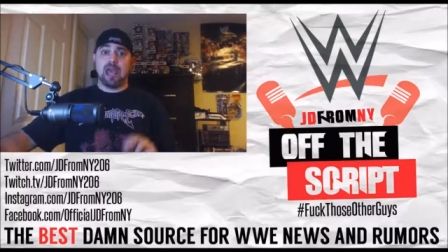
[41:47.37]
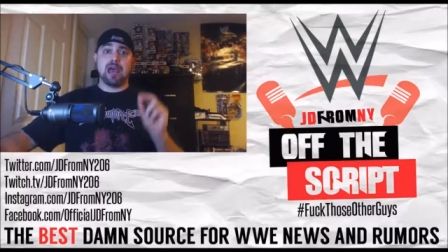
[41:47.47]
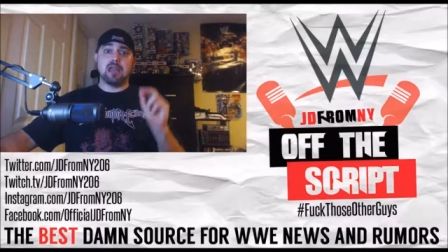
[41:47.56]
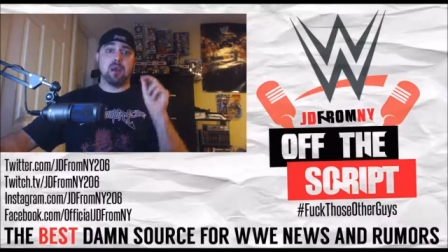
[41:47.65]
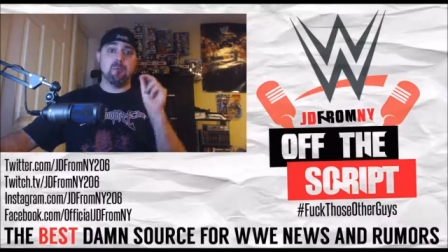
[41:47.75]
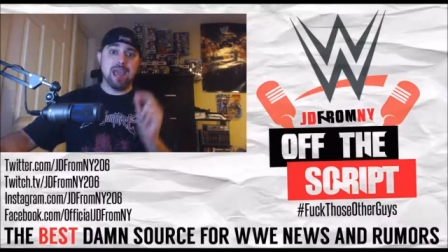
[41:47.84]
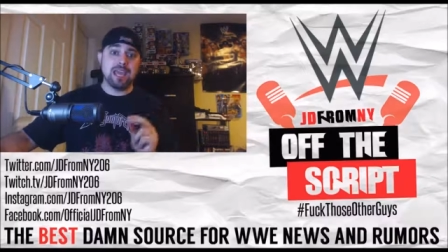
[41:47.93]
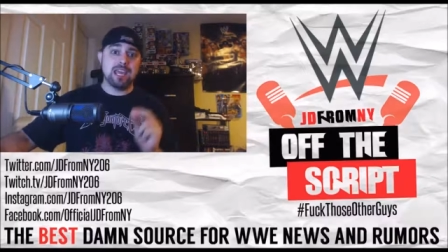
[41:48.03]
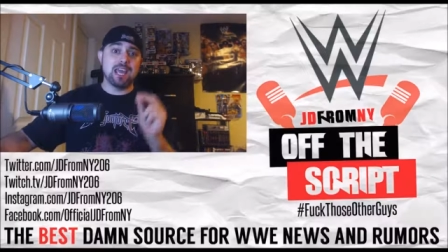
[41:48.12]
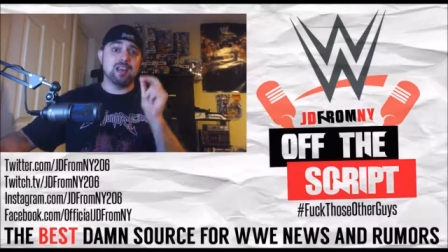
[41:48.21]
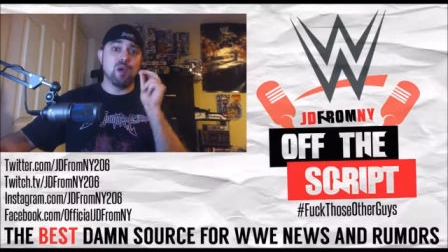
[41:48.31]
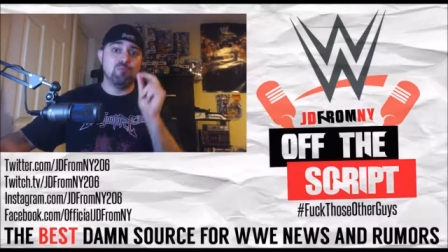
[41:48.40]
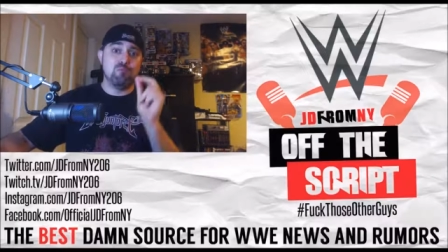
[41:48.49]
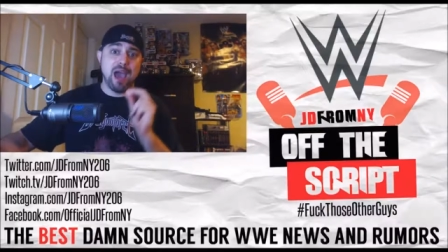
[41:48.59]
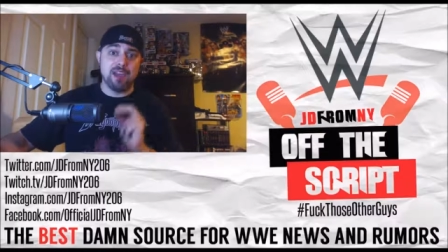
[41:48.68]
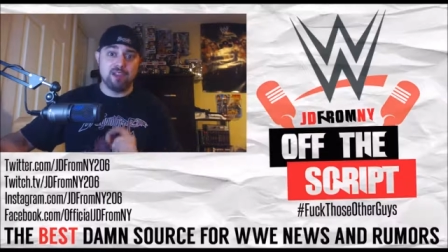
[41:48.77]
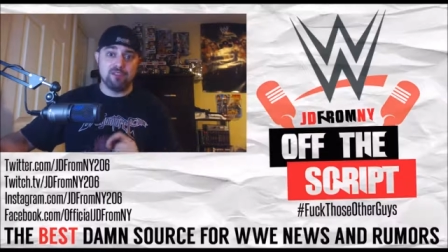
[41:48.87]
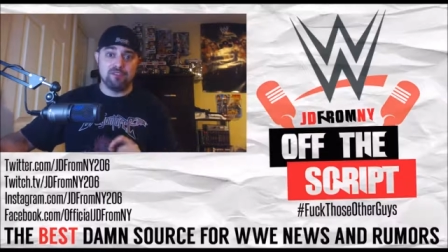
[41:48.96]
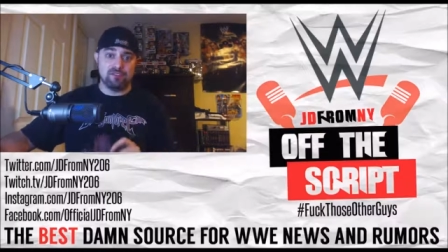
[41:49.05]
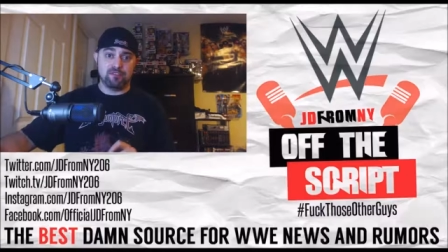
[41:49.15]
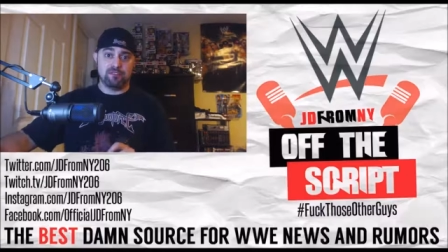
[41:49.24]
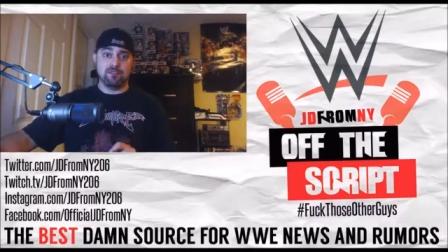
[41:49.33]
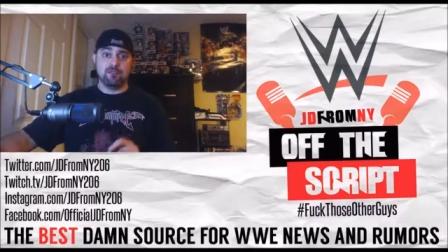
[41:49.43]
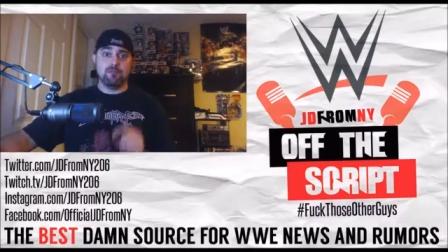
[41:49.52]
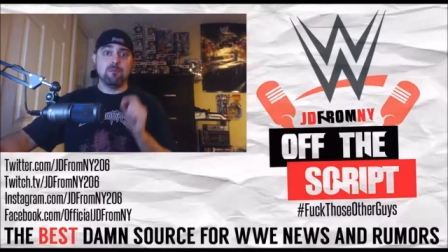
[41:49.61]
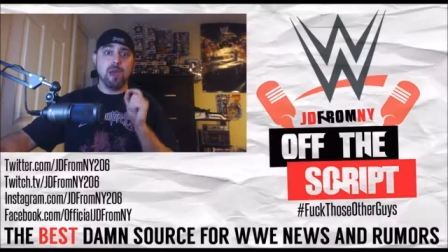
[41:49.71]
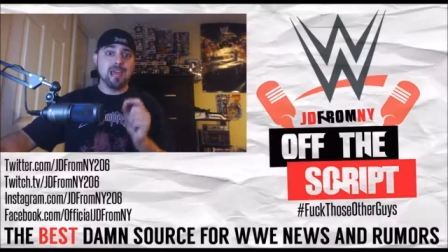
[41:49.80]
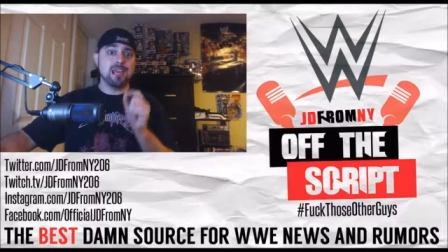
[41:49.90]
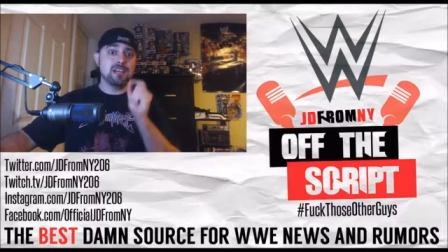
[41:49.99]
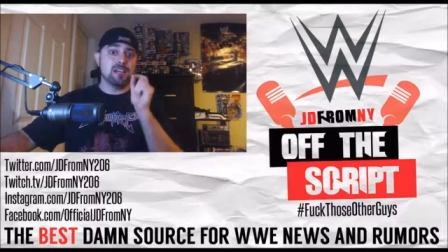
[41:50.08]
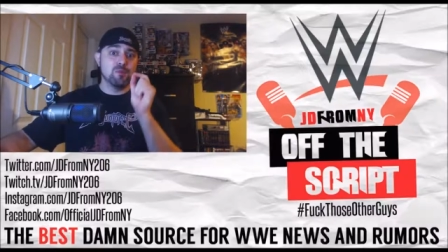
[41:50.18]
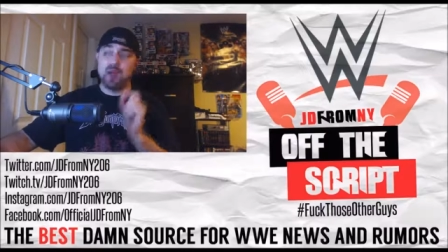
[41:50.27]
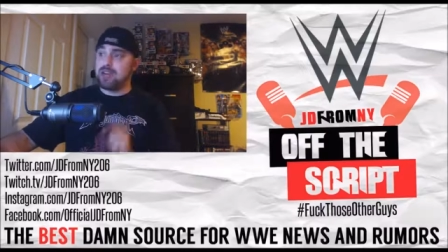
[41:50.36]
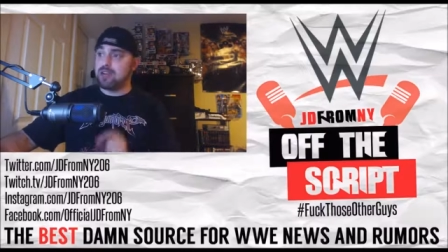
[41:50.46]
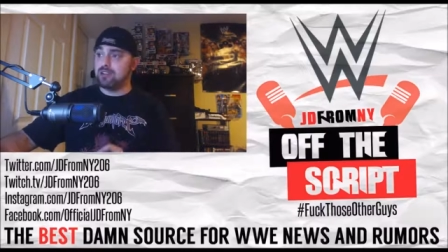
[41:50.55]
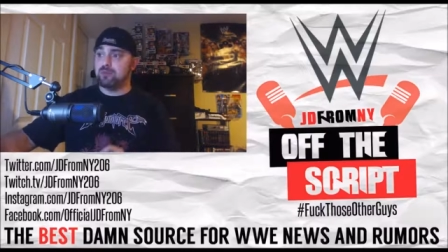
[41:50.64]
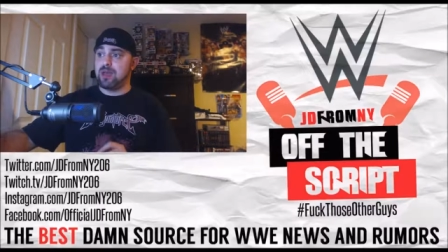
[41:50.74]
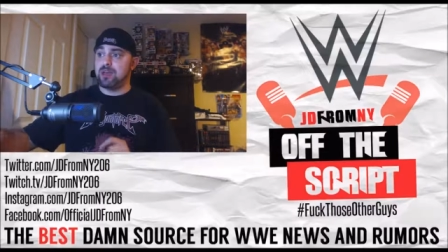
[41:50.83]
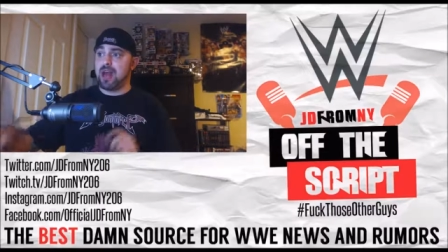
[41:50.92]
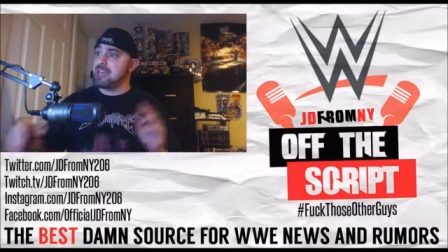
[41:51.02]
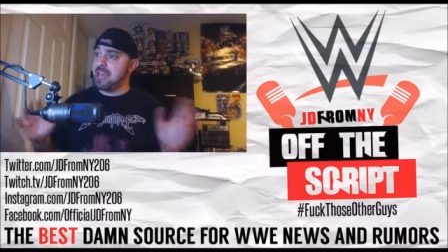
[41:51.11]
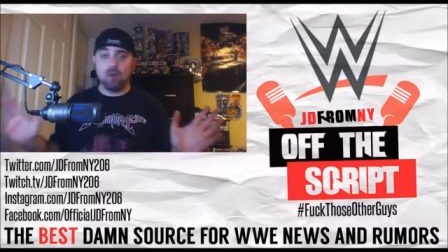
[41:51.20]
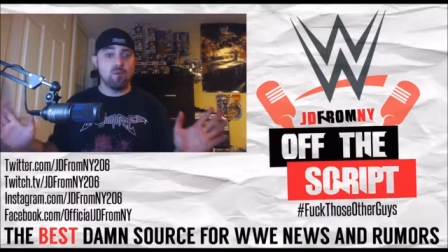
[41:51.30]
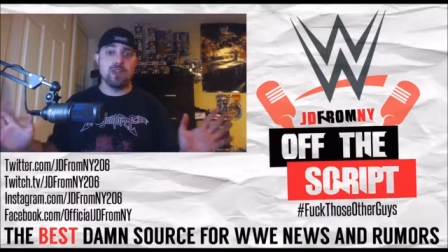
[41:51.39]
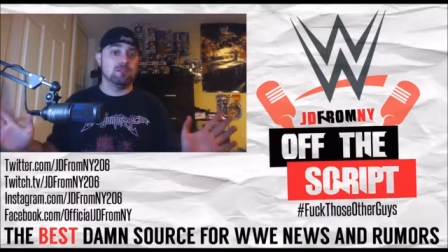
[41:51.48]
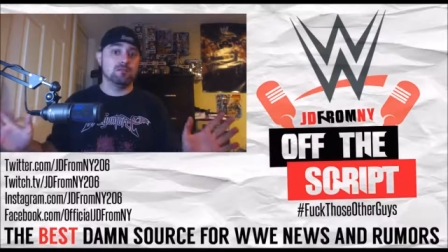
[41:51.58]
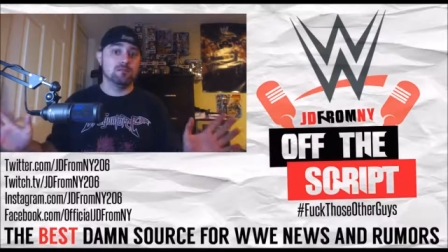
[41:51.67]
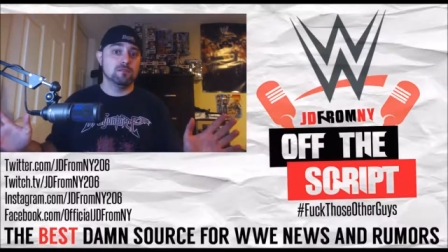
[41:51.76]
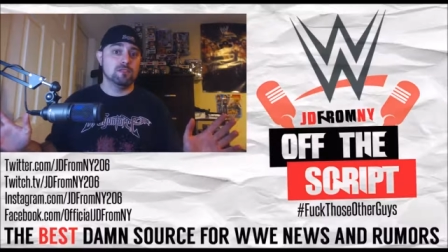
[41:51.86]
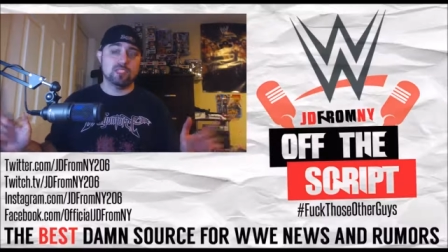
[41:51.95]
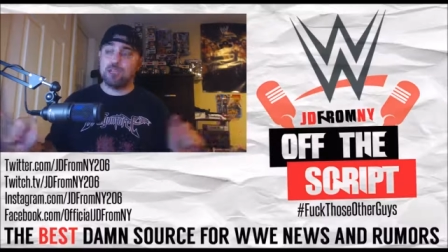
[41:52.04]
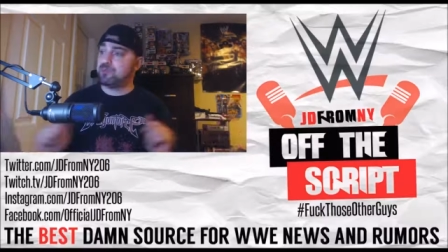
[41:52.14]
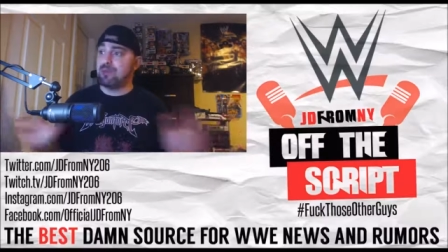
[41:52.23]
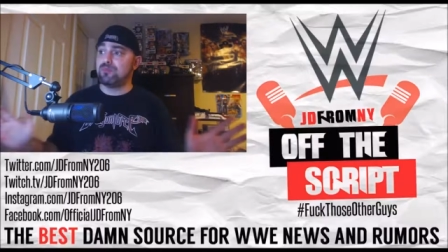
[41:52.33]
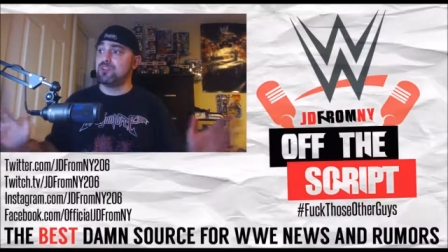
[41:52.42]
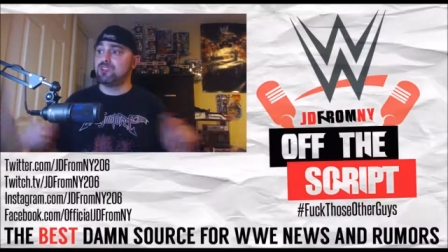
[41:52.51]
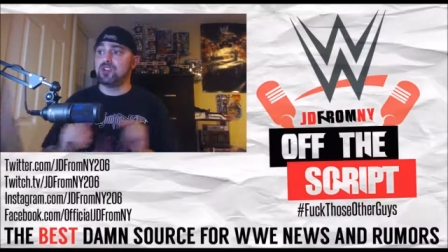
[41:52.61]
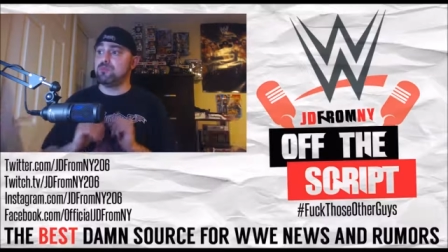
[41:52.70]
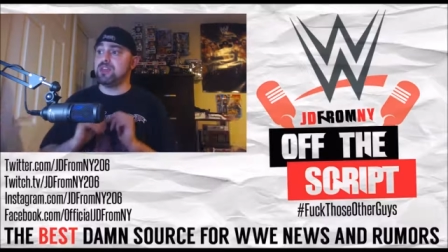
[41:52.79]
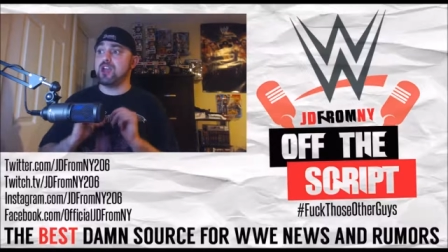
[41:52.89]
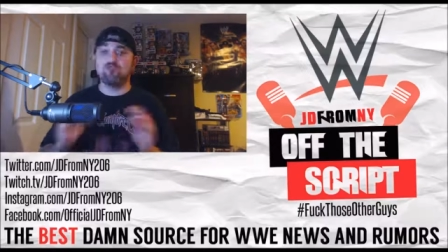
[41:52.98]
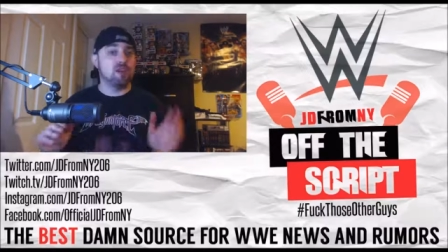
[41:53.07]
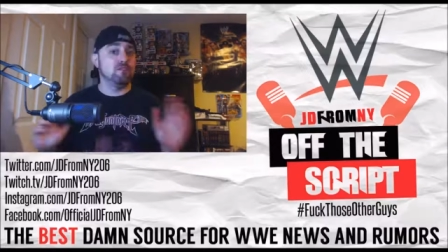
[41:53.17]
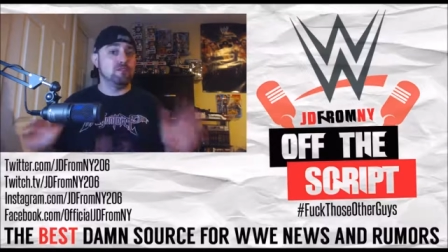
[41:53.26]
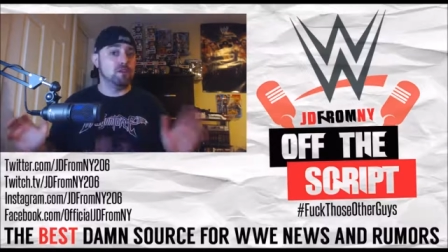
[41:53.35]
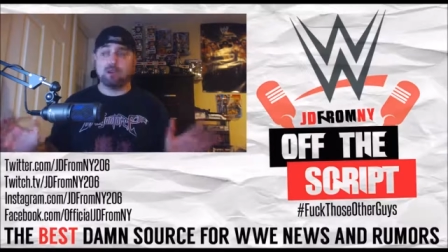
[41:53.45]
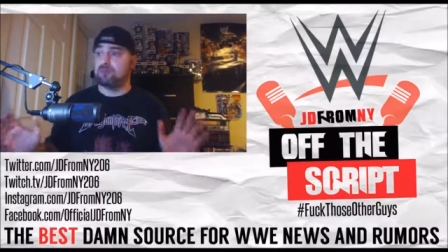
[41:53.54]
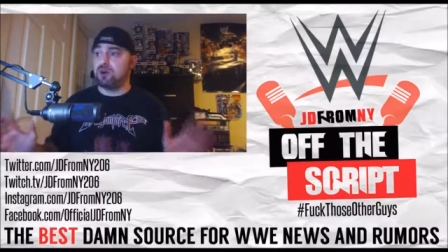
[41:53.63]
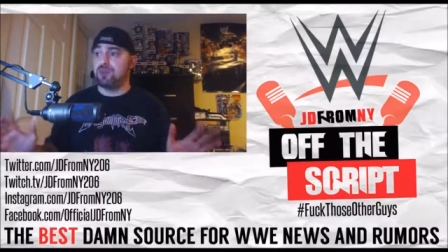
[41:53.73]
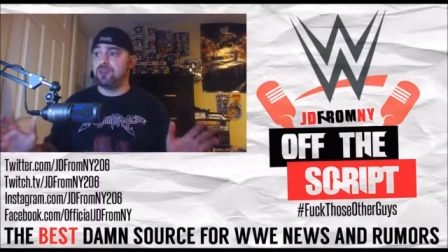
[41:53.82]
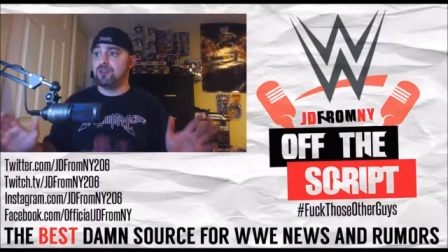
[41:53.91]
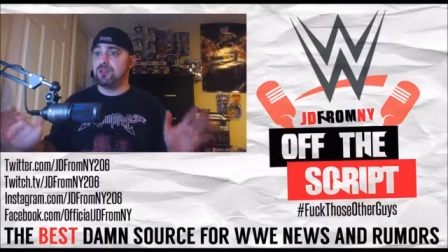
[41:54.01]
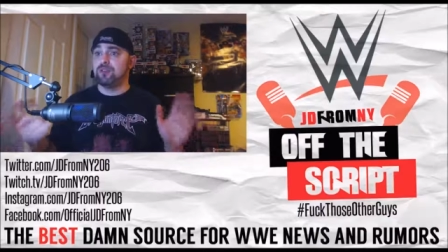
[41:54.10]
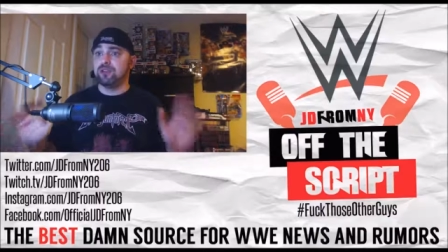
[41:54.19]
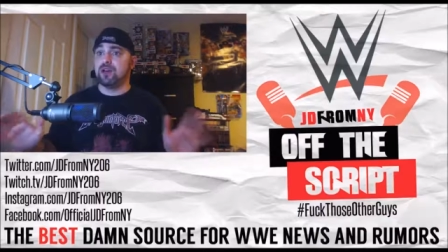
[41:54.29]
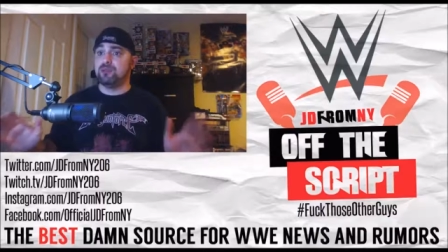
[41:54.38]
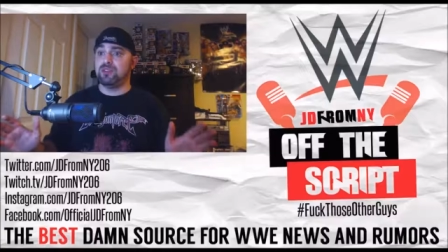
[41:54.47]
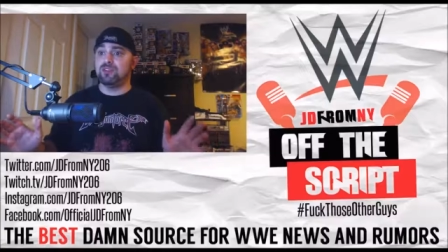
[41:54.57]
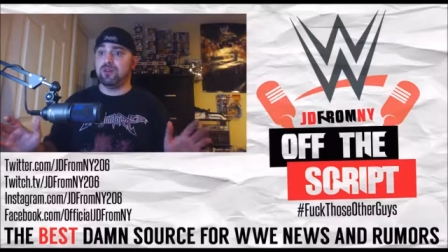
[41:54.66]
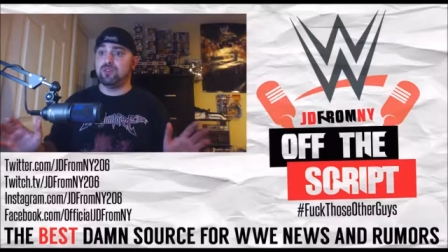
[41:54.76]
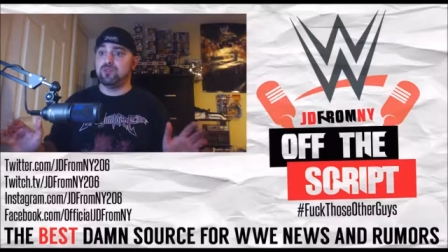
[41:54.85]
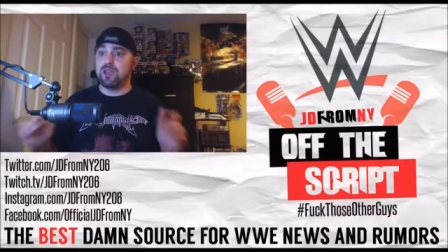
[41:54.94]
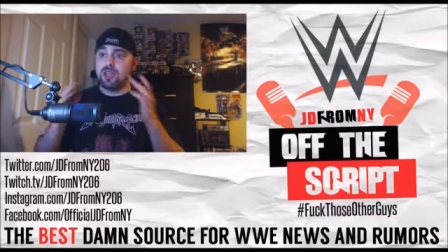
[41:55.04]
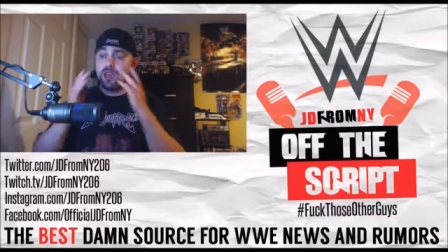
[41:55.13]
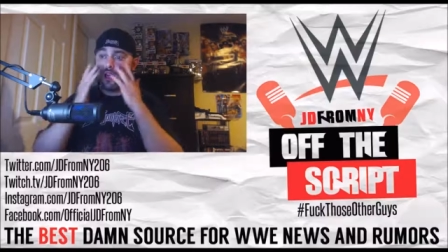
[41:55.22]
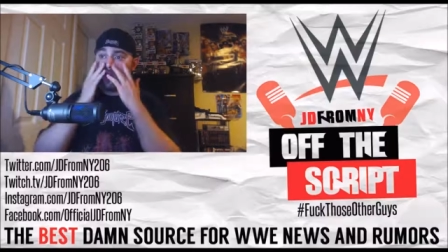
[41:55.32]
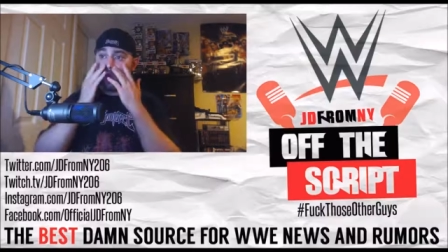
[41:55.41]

and make it competitive. Make it competitive, man. I can't wait. September is going to be a great fucking month for WWE